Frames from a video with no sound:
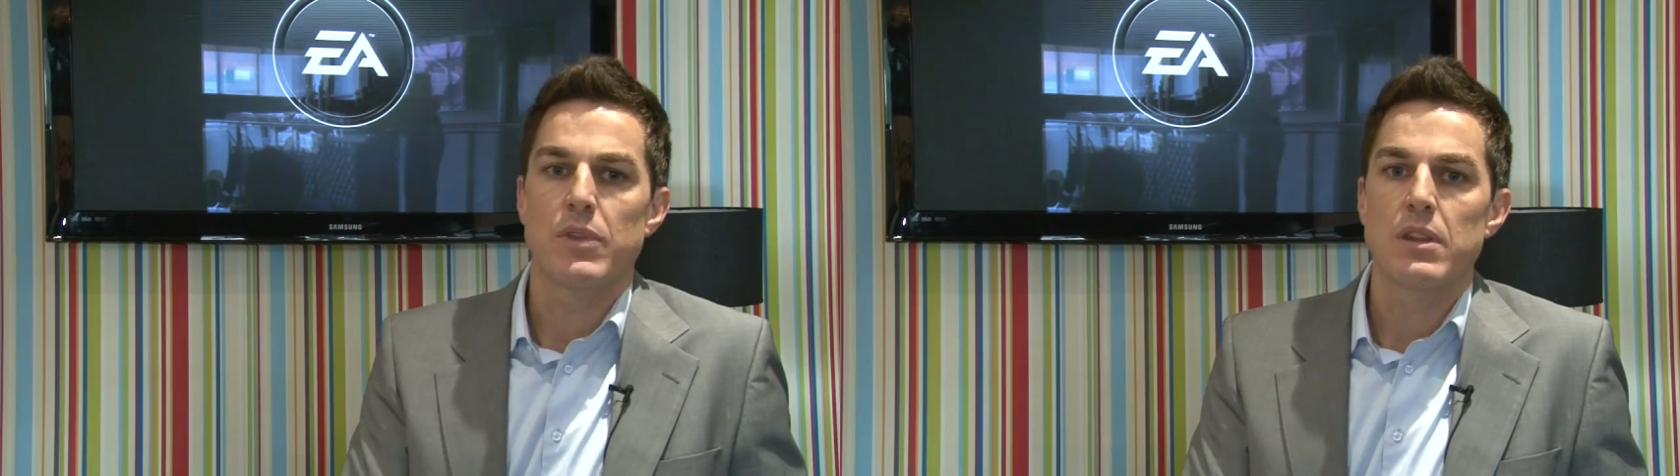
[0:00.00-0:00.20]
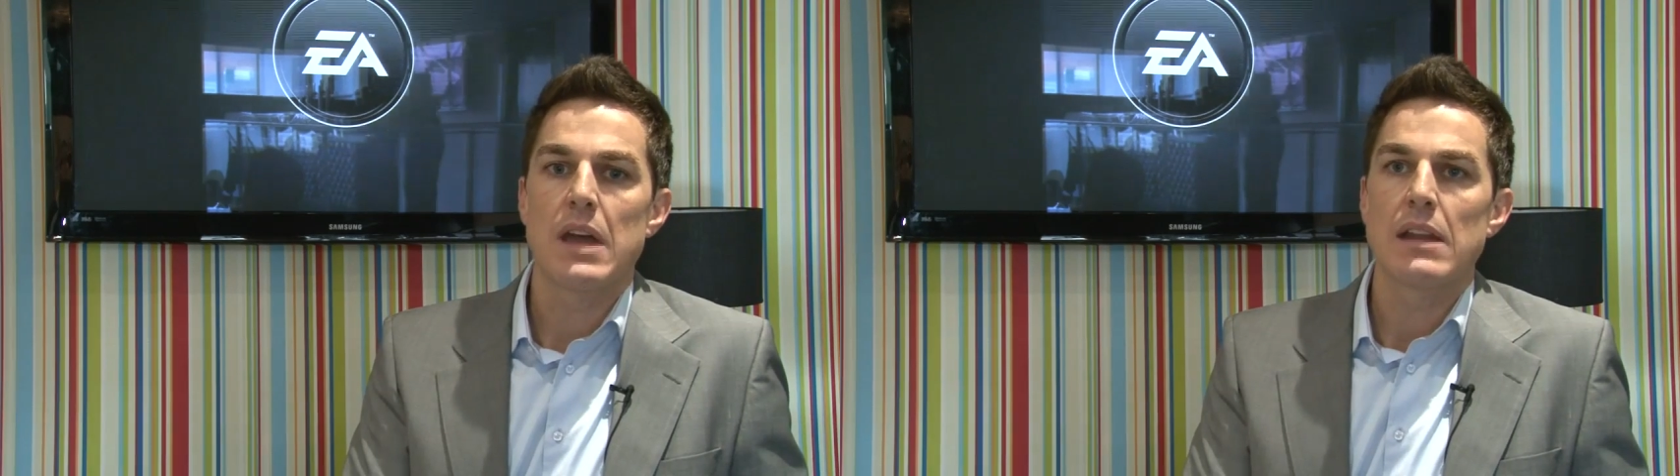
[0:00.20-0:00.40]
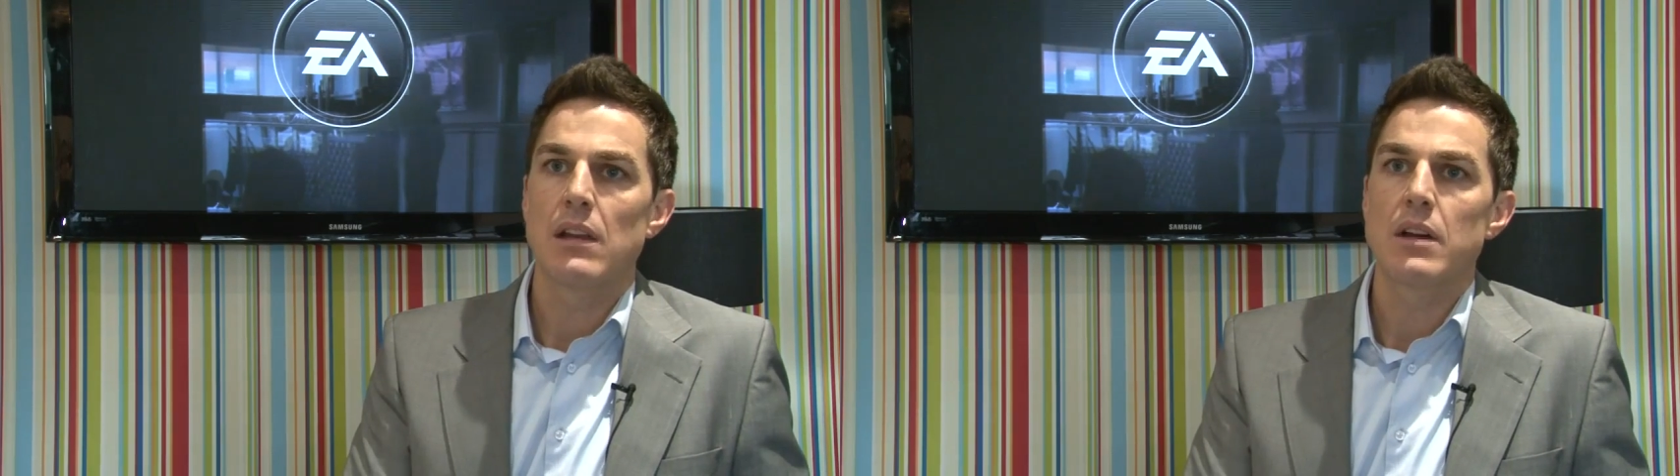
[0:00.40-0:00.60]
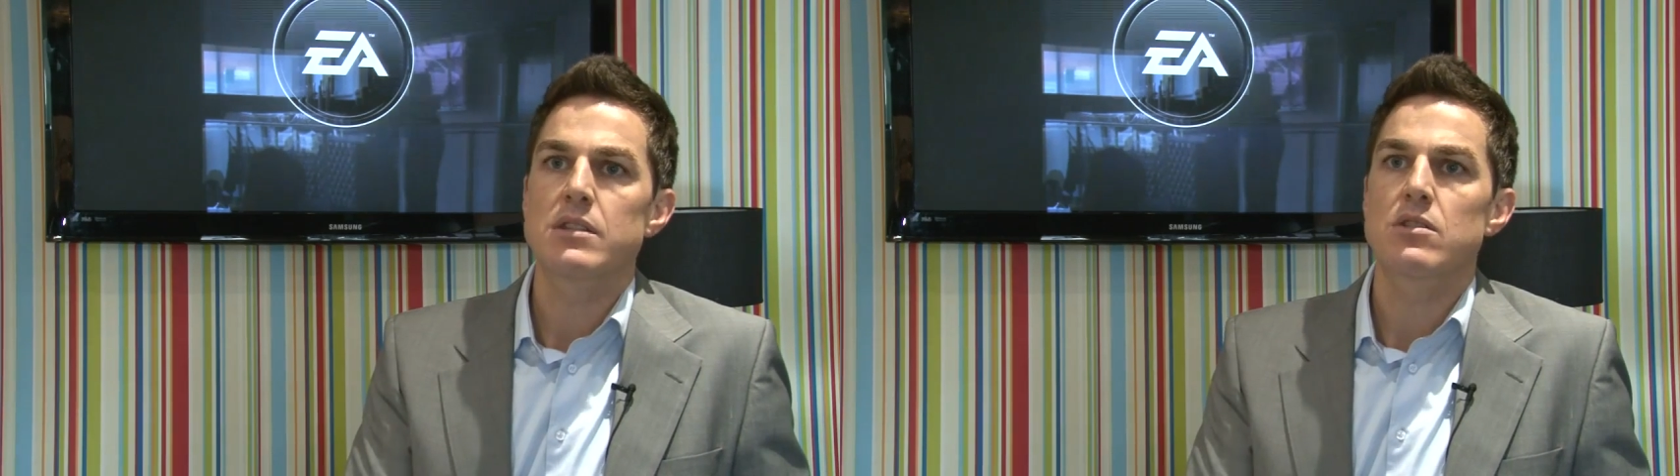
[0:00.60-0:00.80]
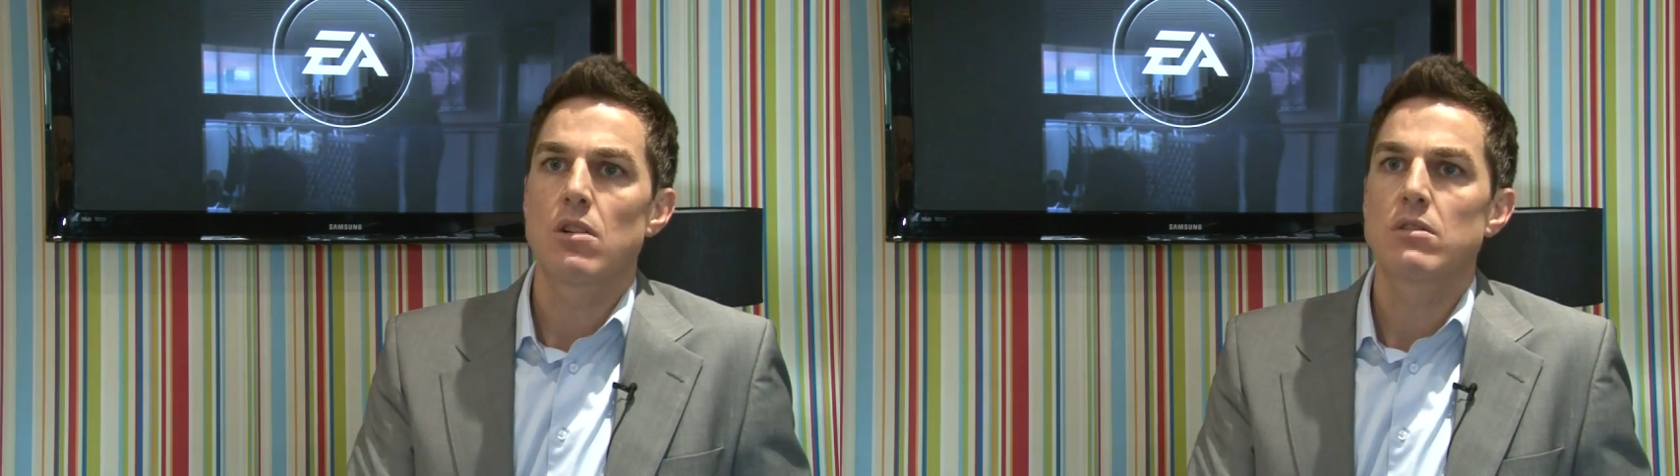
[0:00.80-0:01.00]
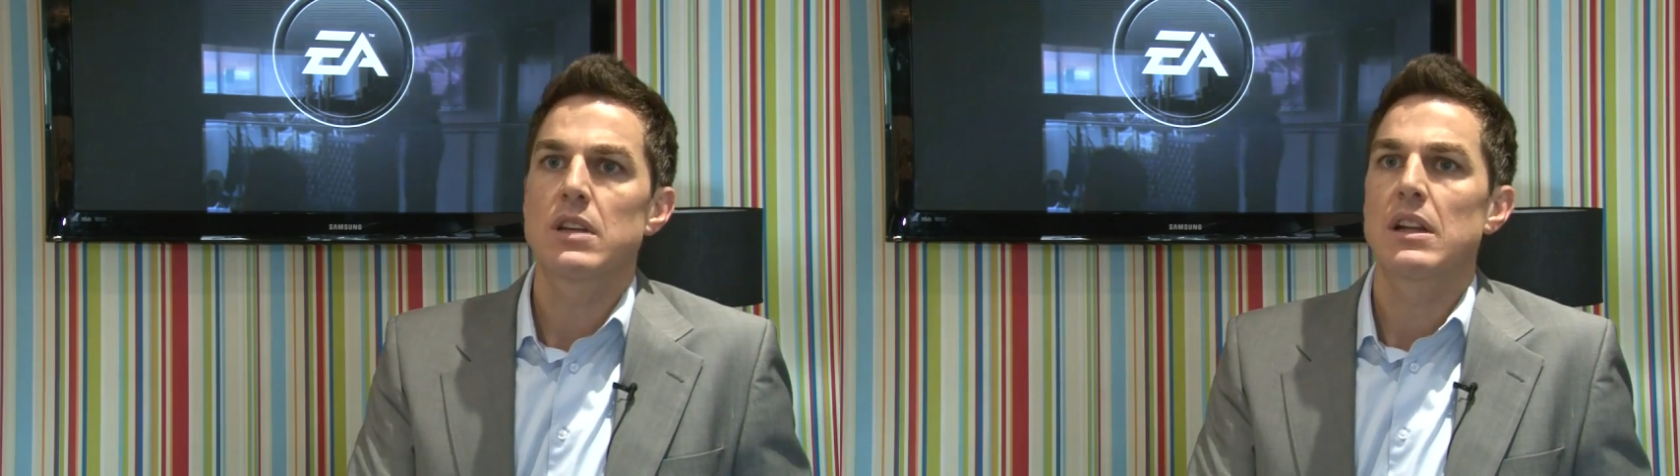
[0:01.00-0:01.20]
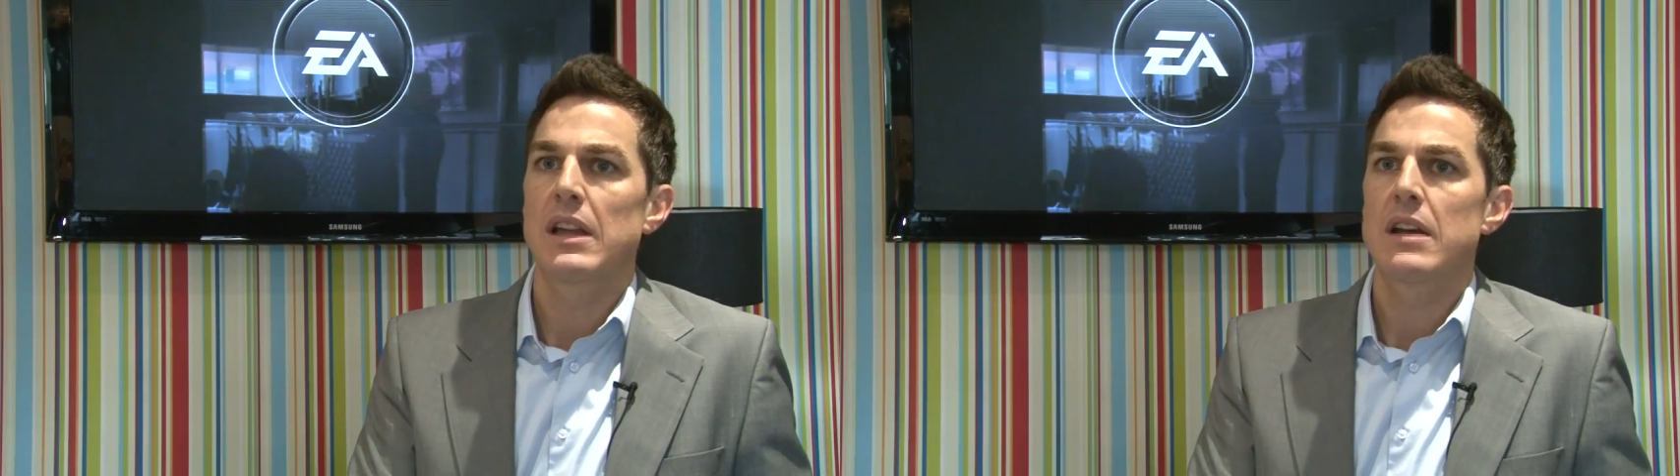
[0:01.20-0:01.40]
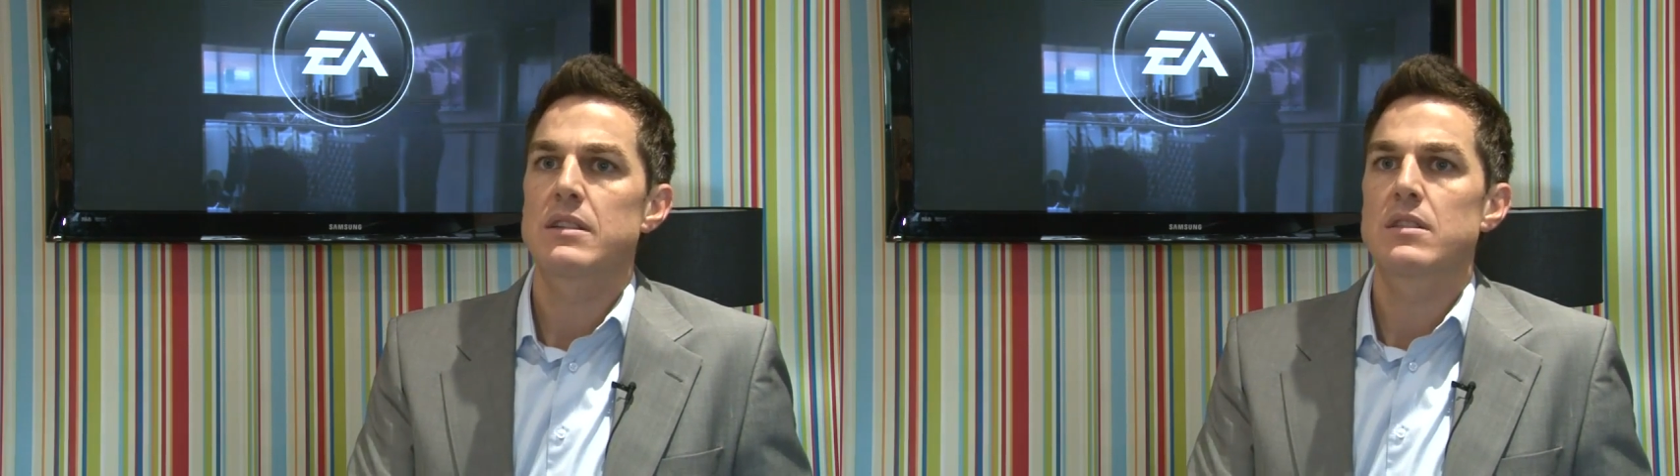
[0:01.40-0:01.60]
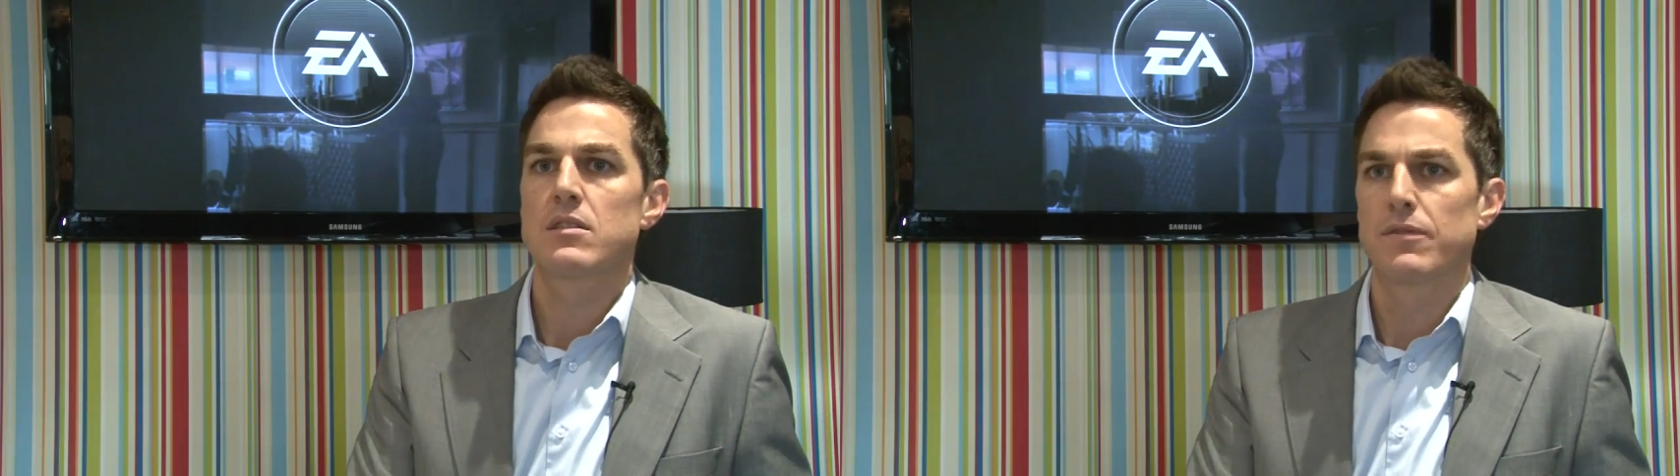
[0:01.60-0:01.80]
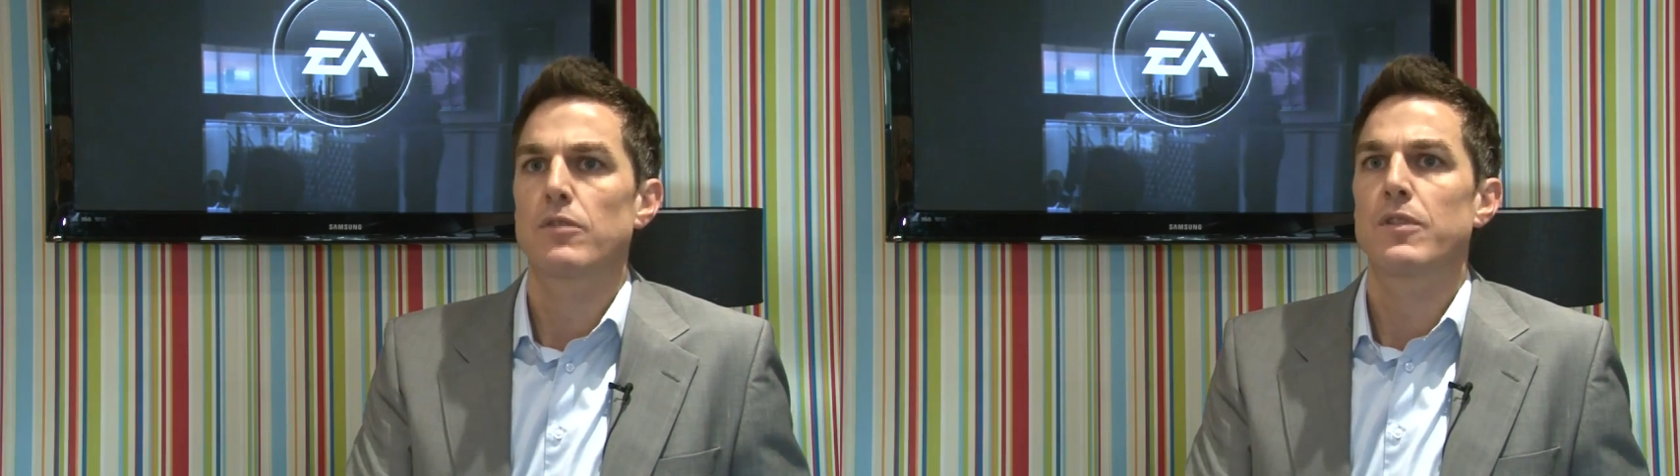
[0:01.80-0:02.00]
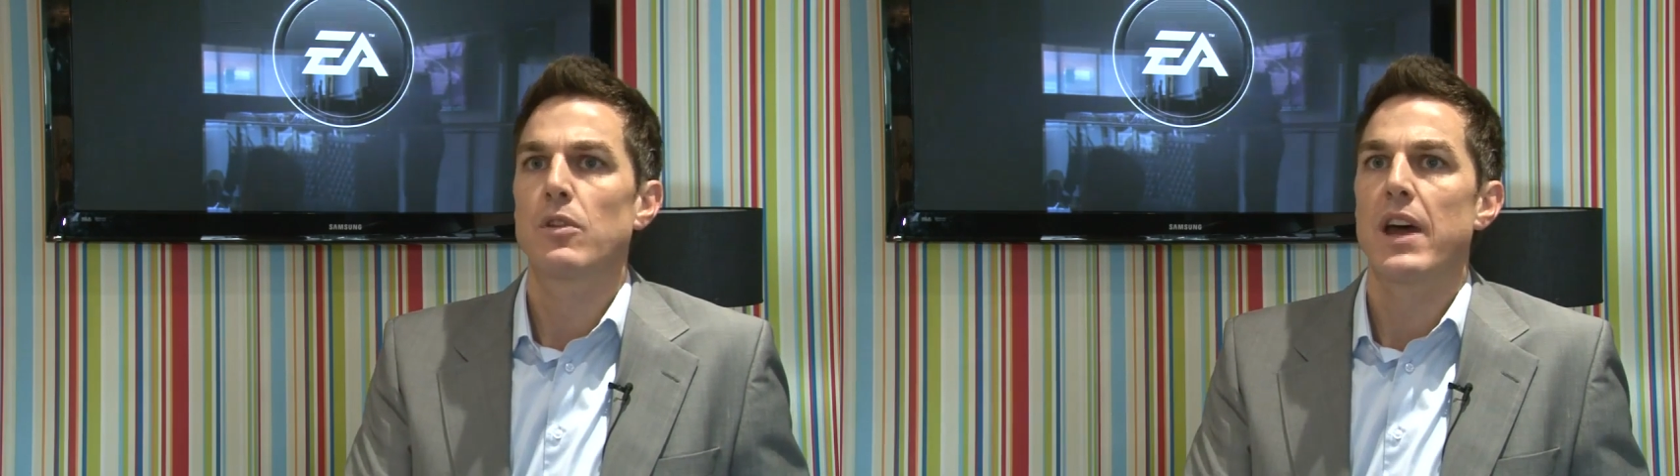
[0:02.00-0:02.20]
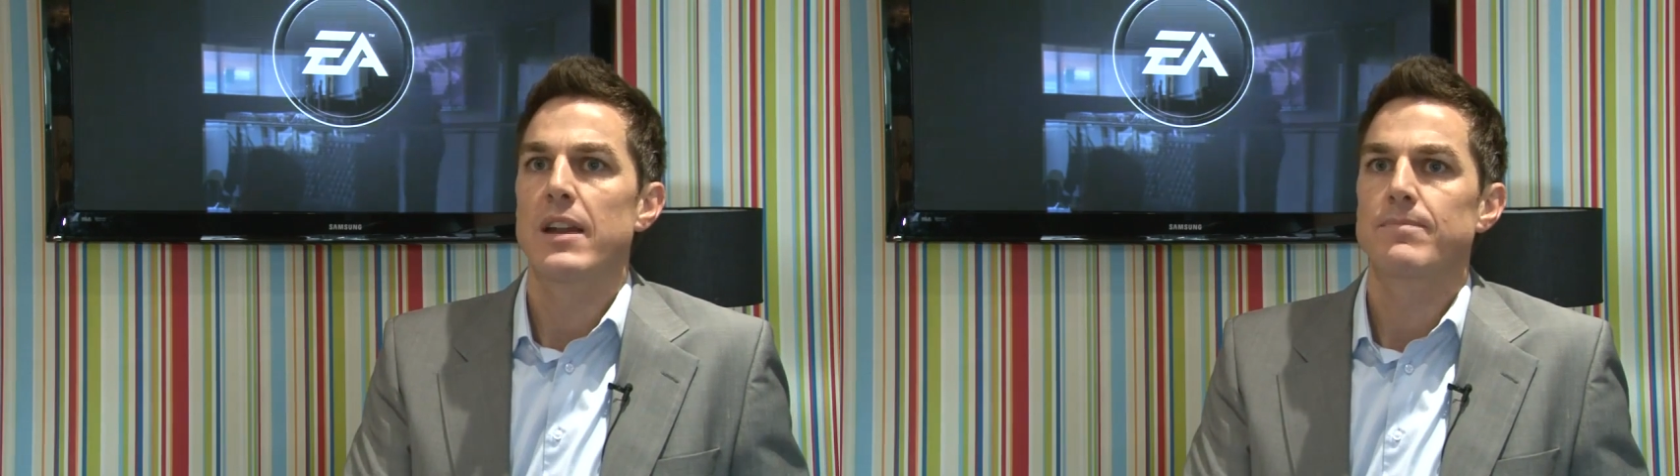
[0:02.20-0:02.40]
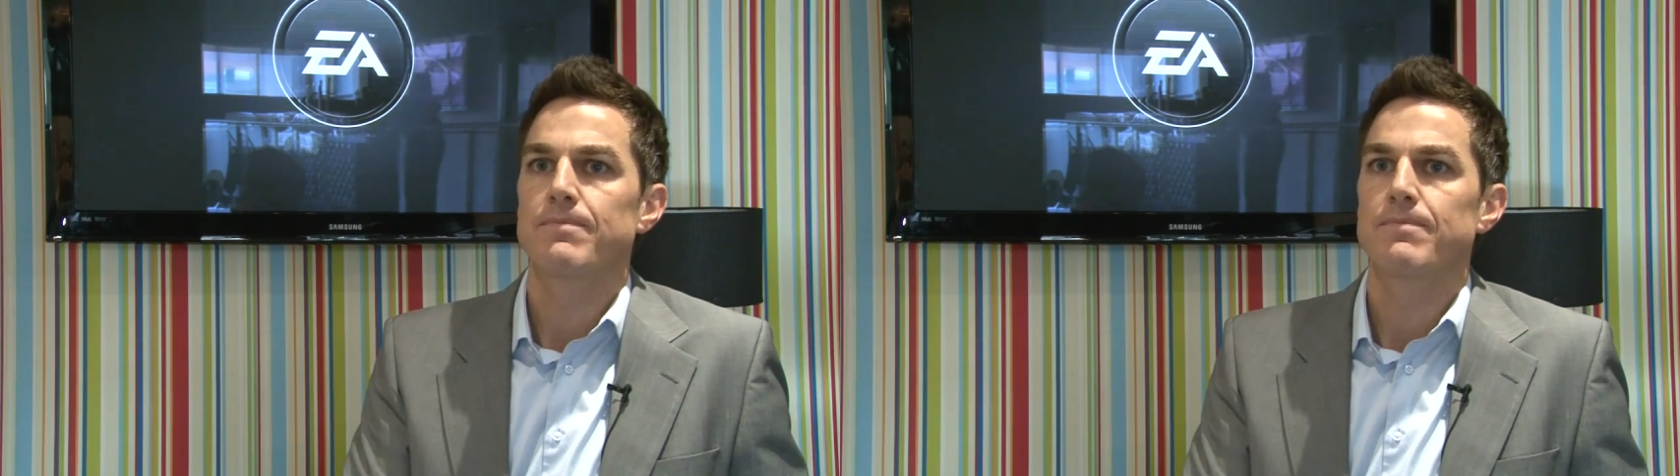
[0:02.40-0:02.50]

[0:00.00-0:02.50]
that licensed content allows us to fulfill that.